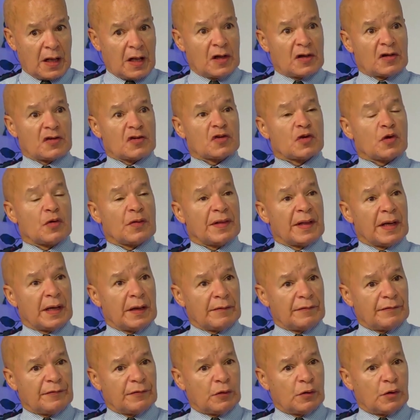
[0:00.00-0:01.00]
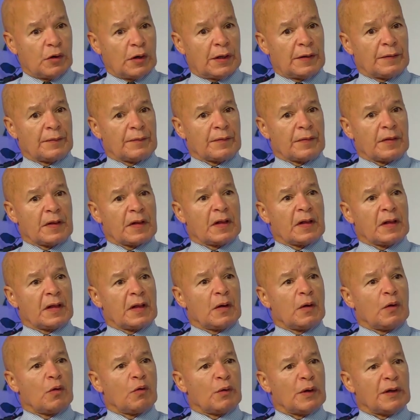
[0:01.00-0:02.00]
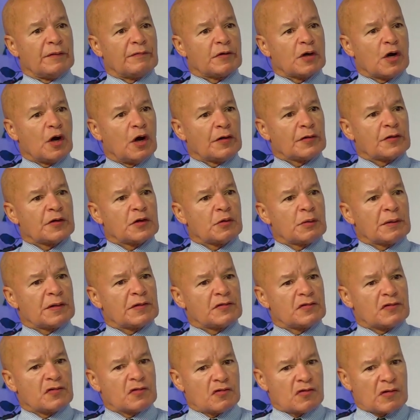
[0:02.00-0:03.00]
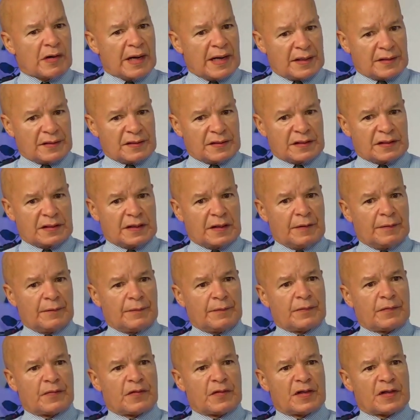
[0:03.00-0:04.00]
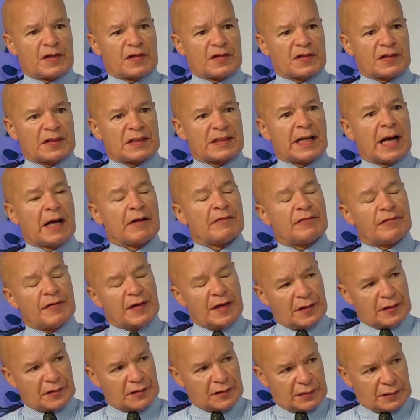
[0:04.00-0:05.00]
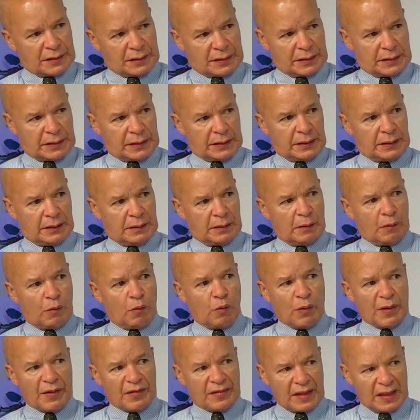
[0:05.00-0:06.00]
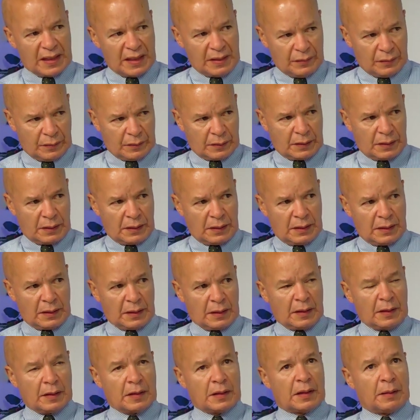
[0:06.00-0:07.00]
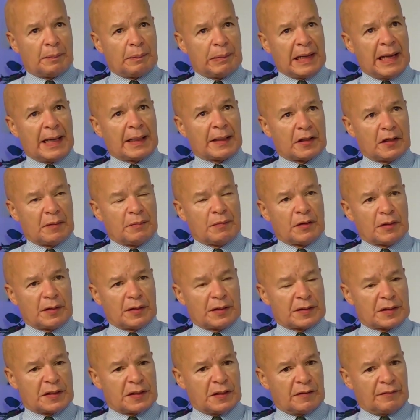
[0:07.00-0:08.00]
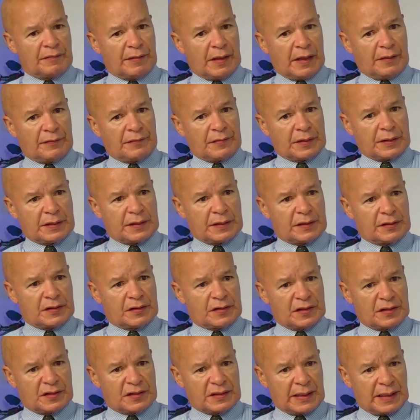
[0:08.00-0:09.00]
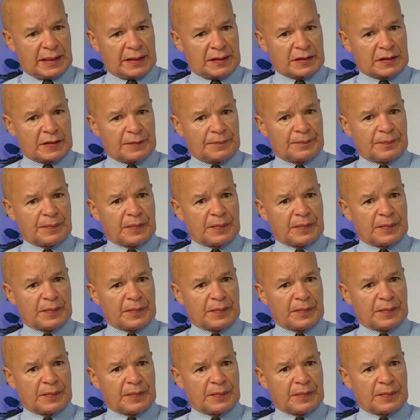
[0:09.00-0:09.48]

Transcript: So therefore, we've got to address this diversity within the Black community of African descent.